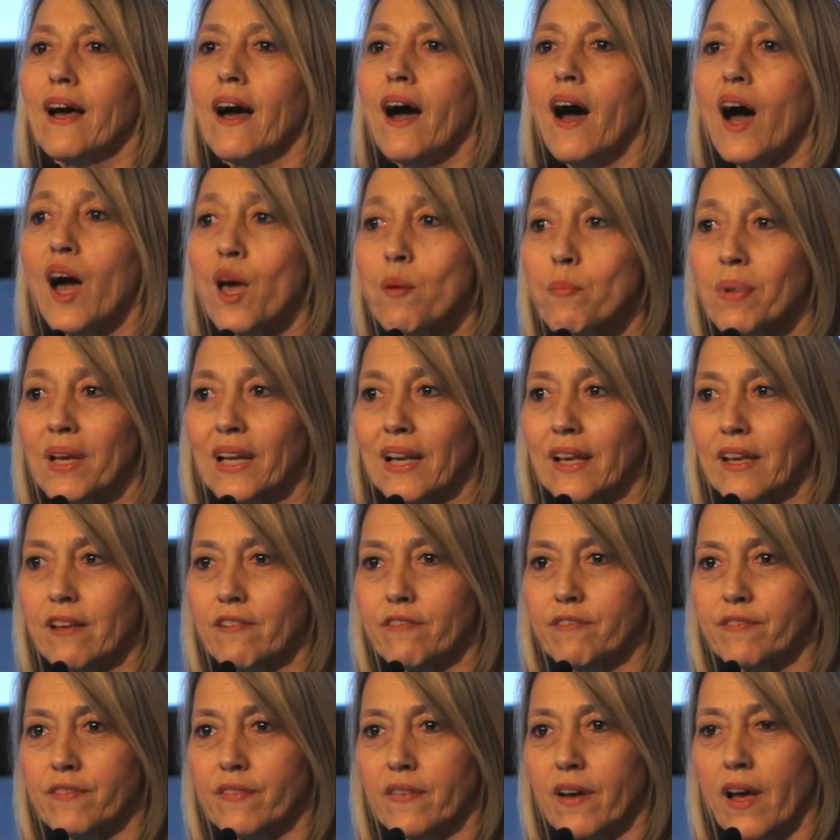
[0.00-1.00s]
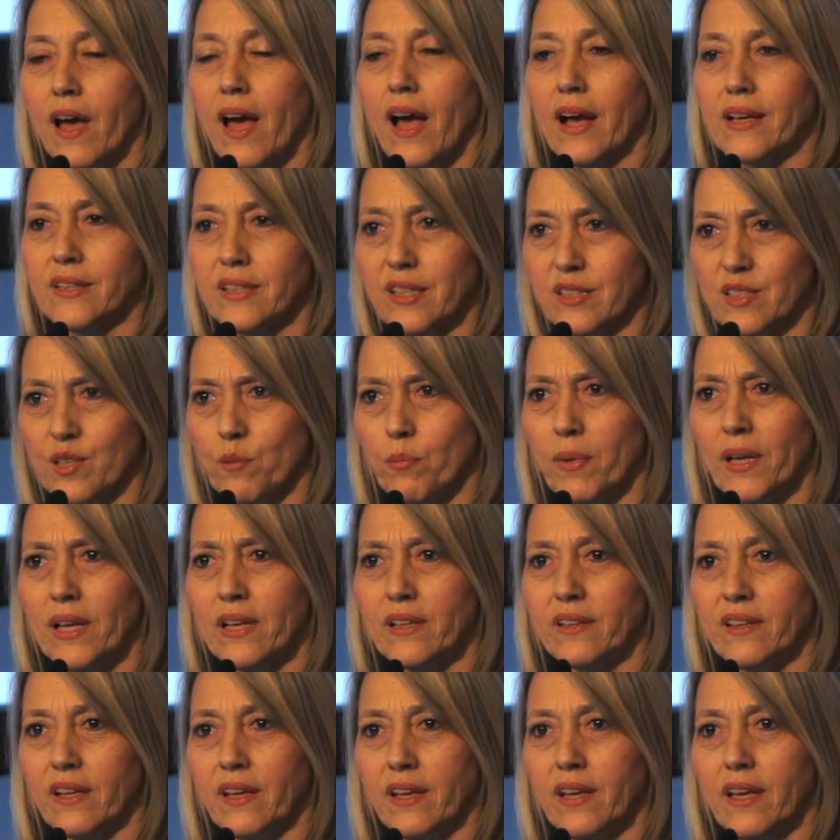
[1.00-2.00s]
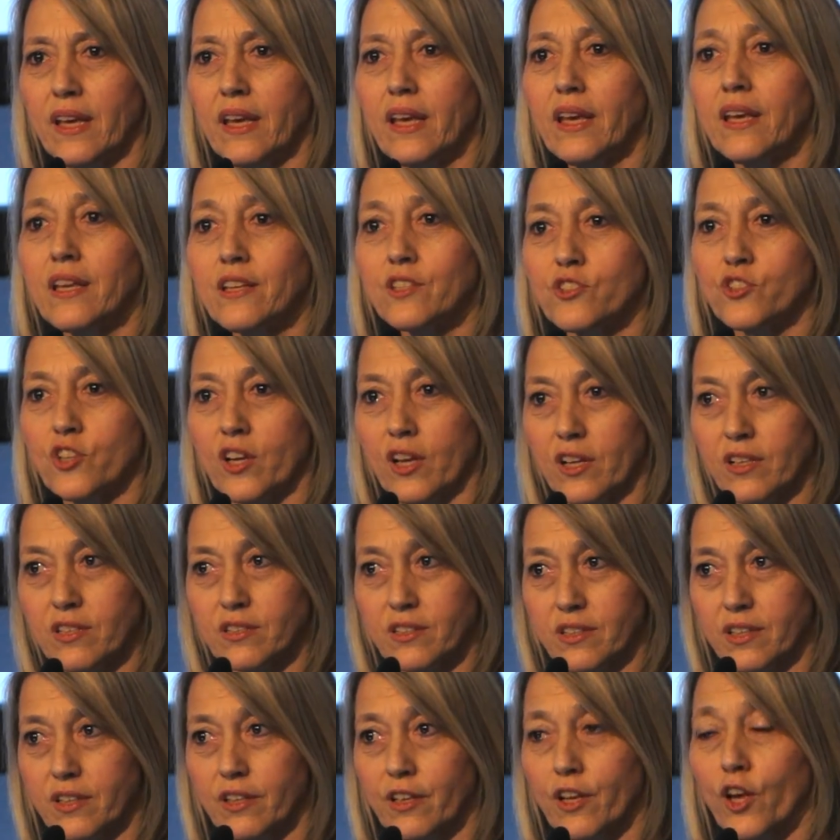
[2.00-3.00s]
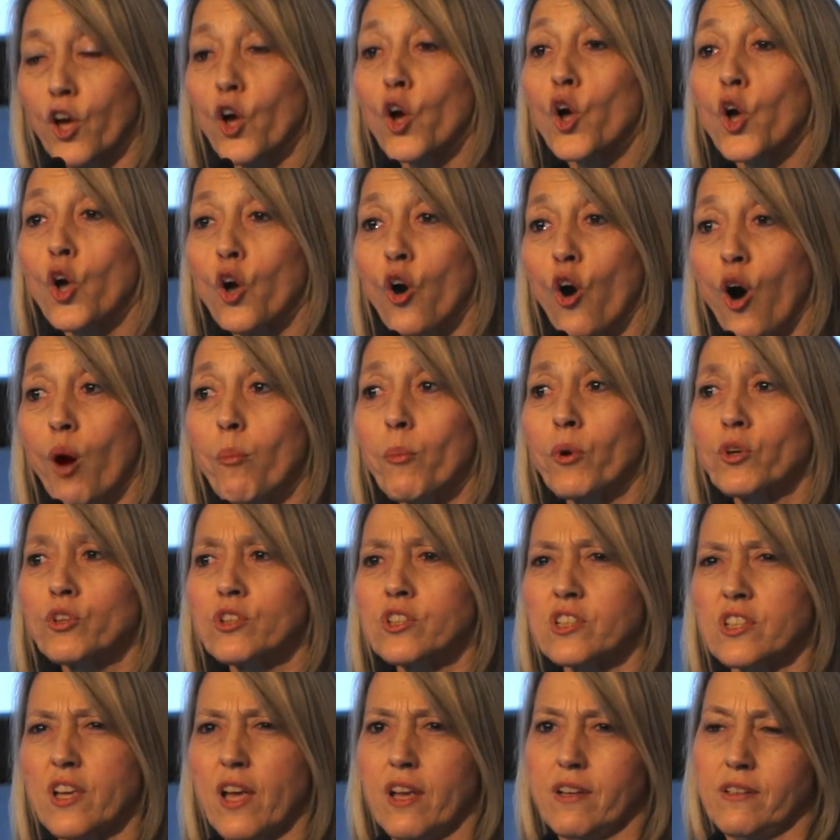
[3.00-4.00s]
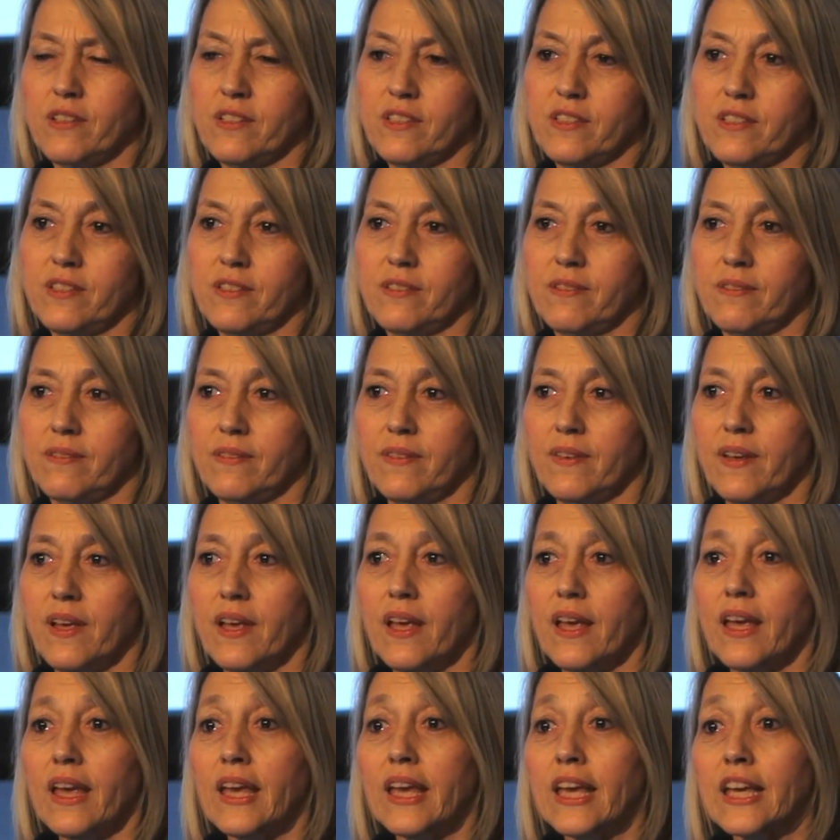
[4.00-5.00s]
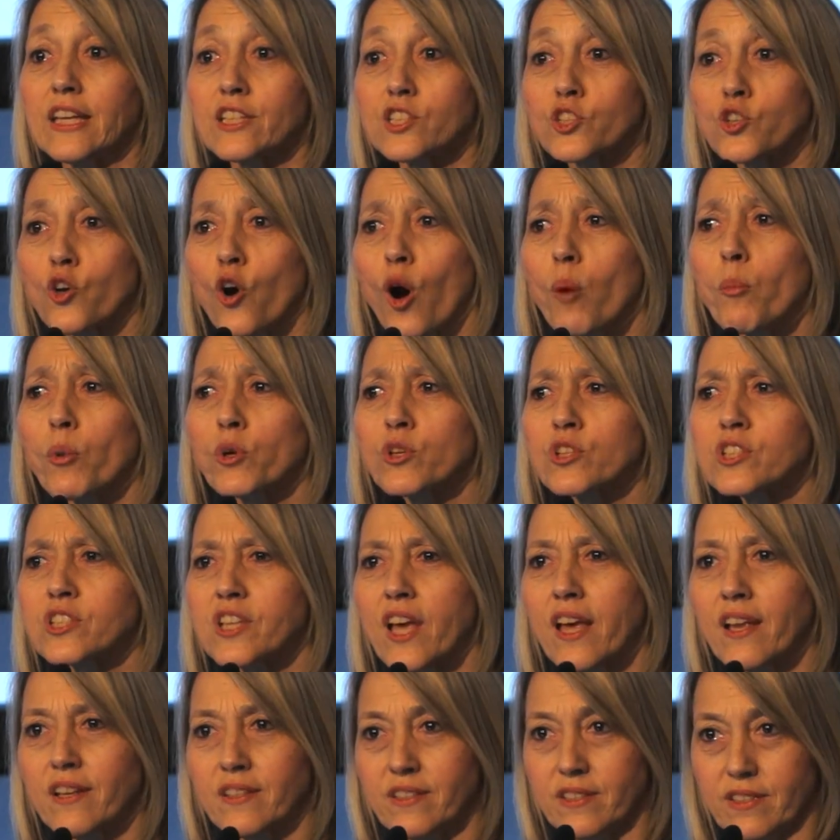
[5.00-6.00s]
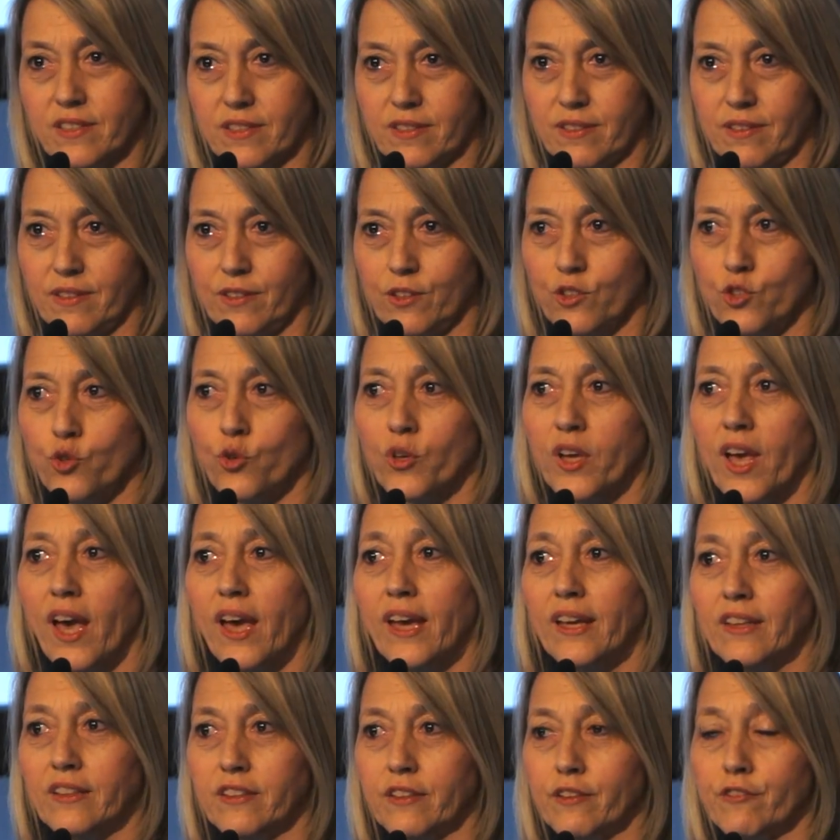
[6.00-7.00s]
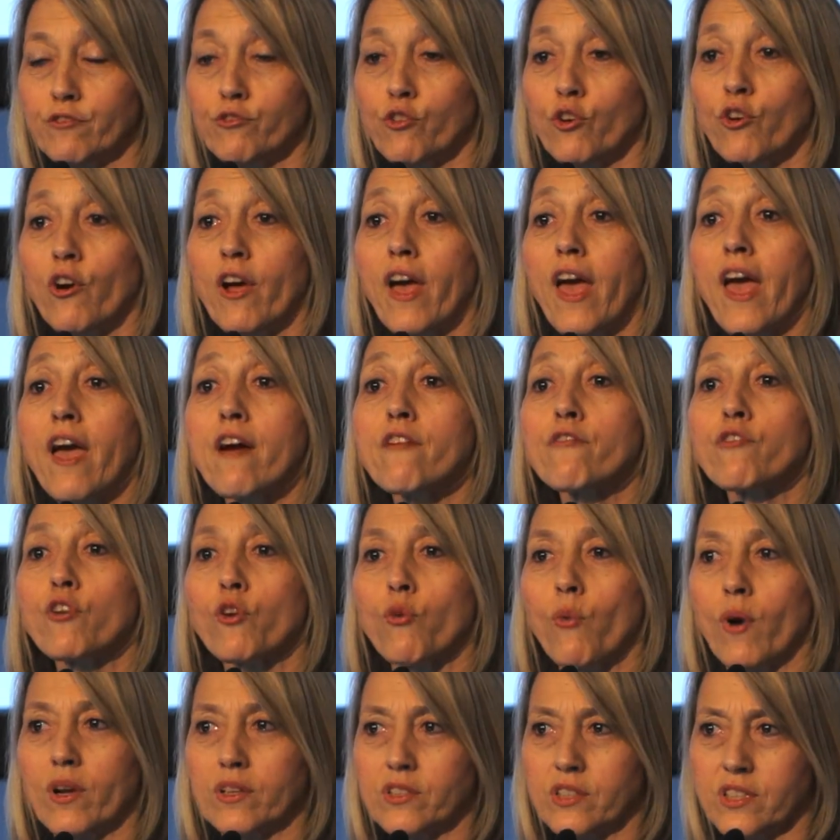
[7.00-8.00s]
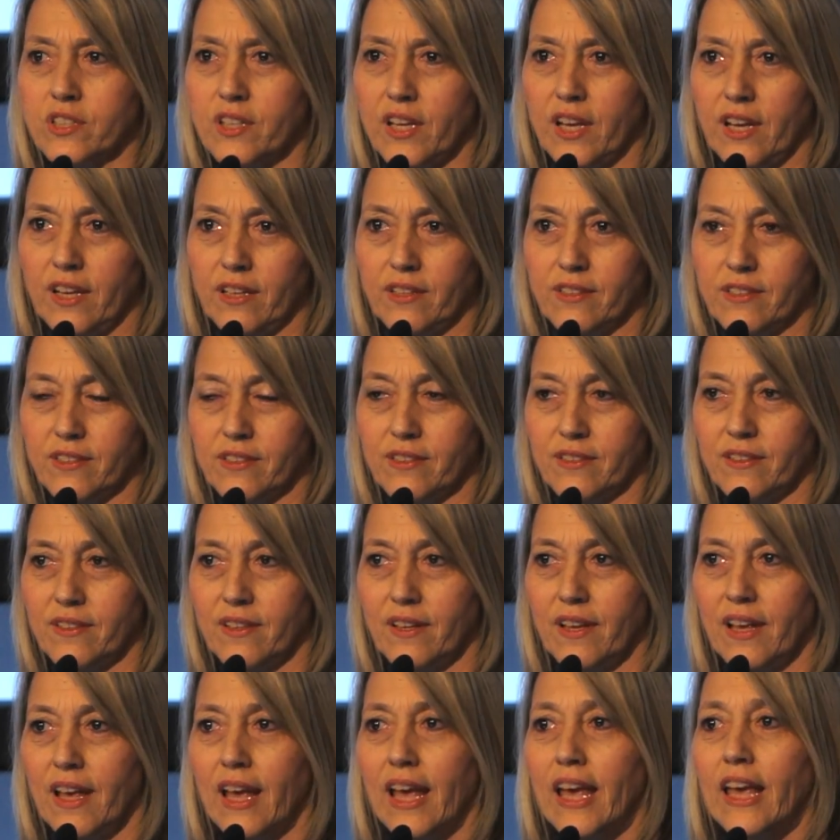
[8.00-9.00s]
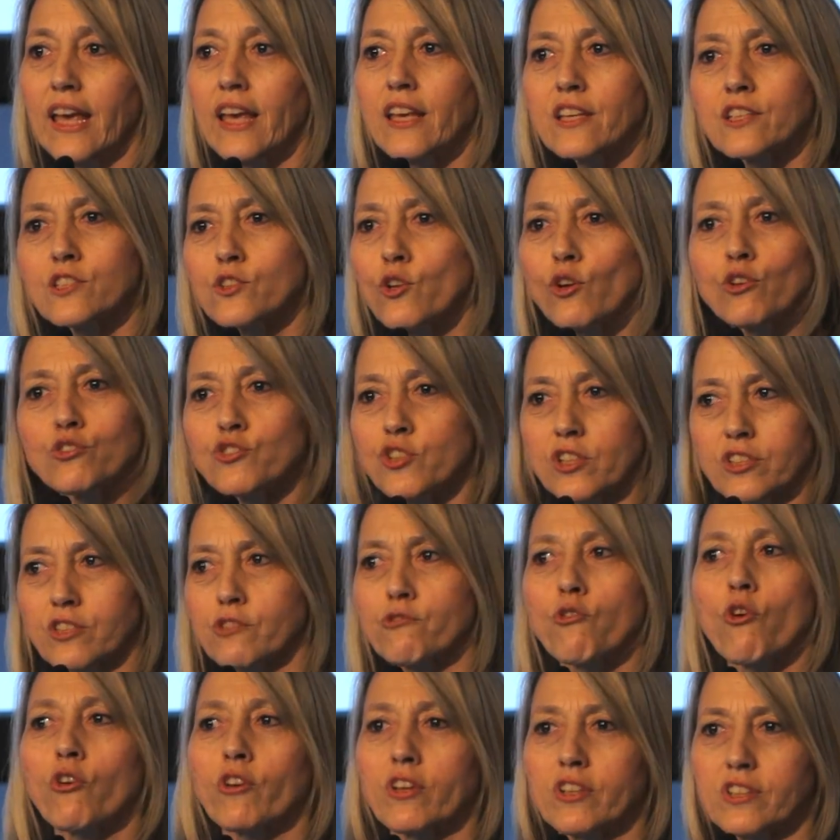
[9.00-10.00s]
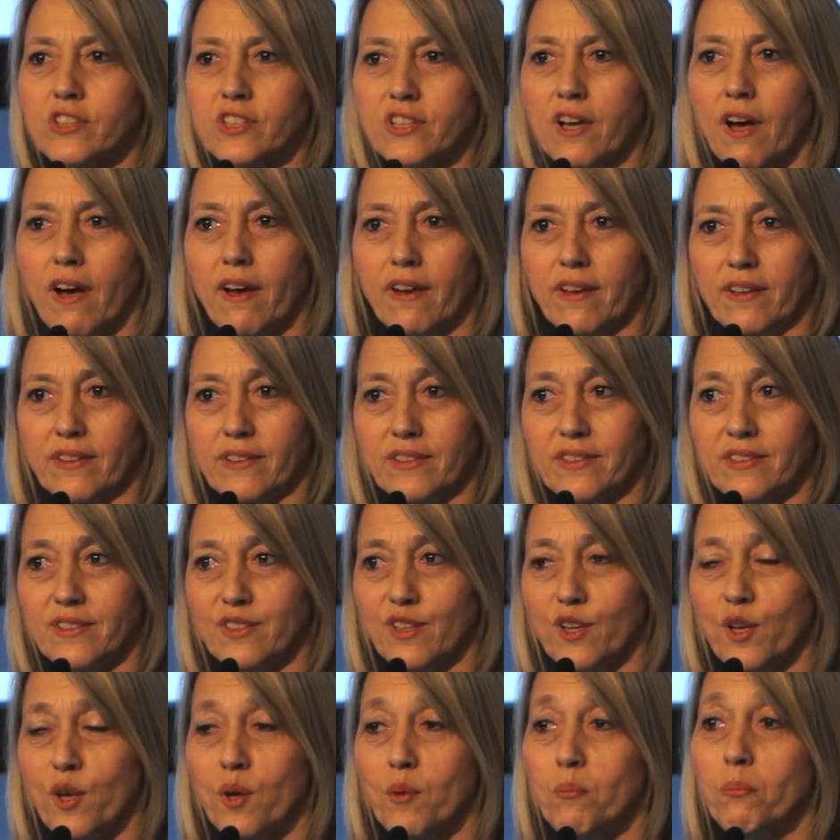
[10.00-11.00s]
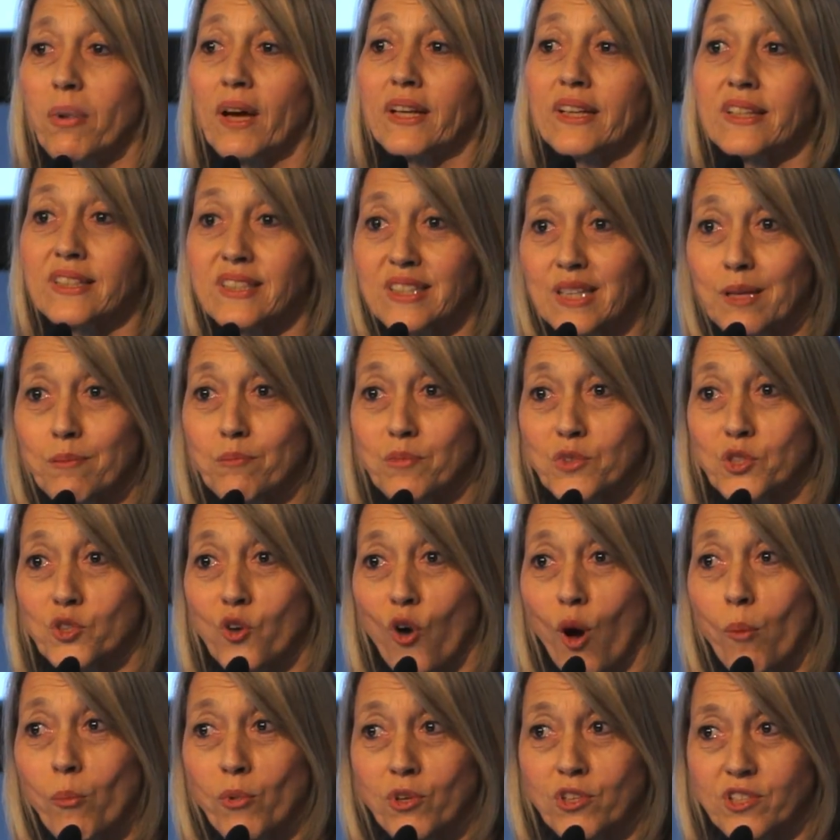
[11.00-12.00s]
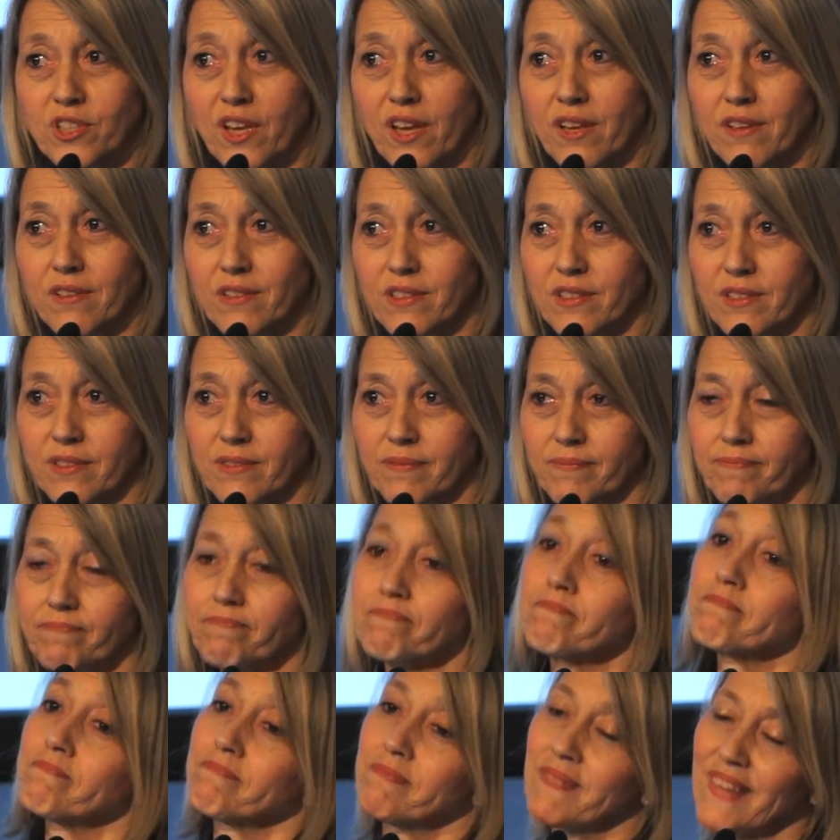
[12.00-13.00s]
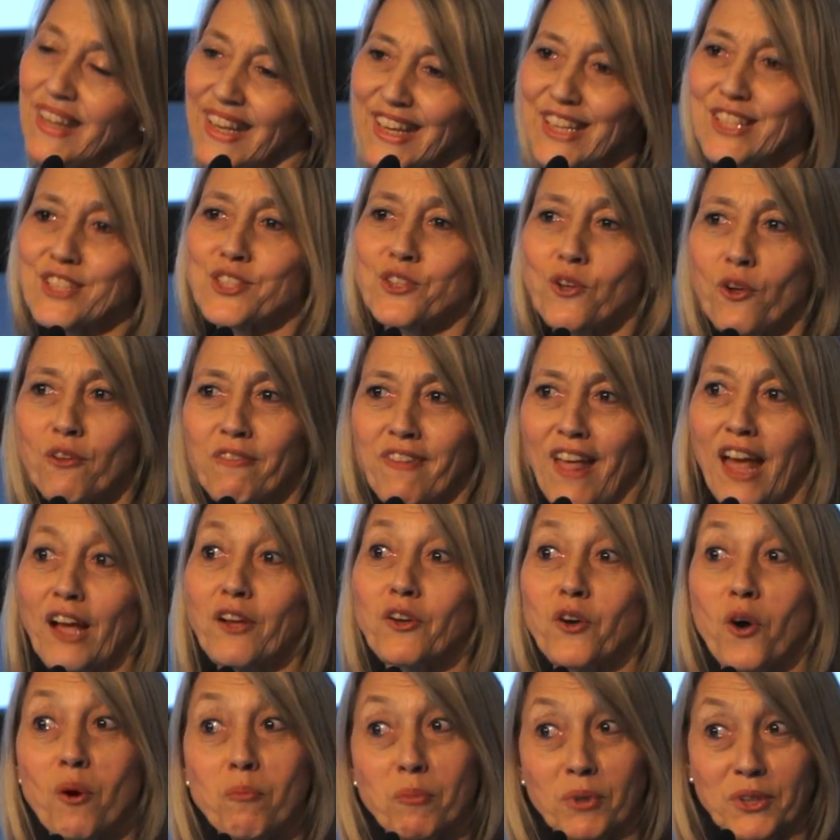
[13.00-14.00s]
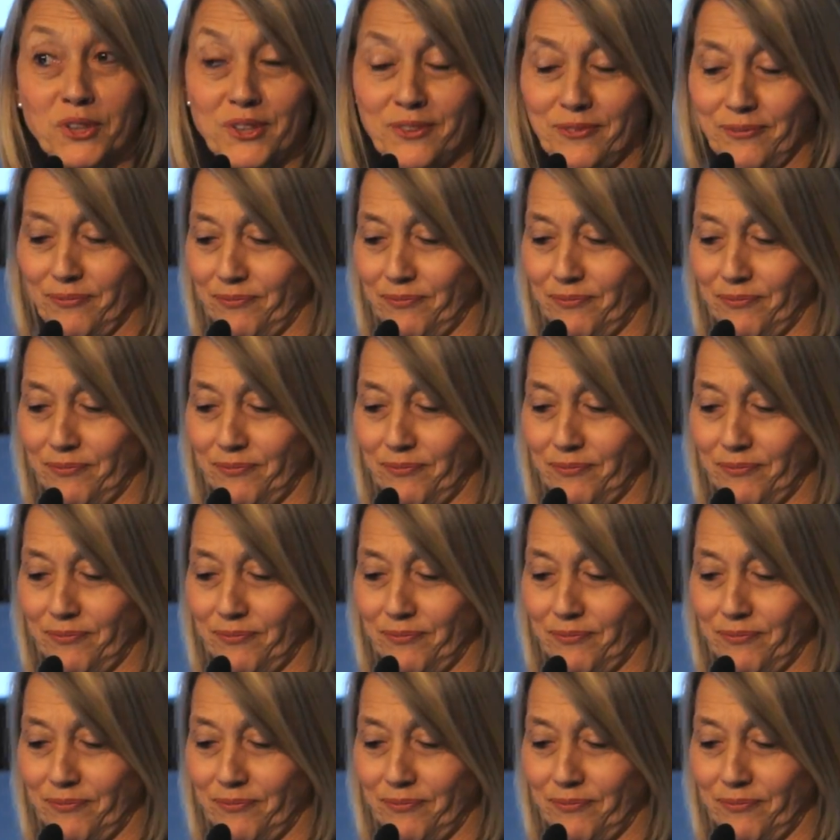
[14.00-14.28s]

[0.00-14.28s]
I believe accessibility is just common sense. It's common sense to cater for everyone's needs. It's not just rocket science, but it seems common sense is not that common.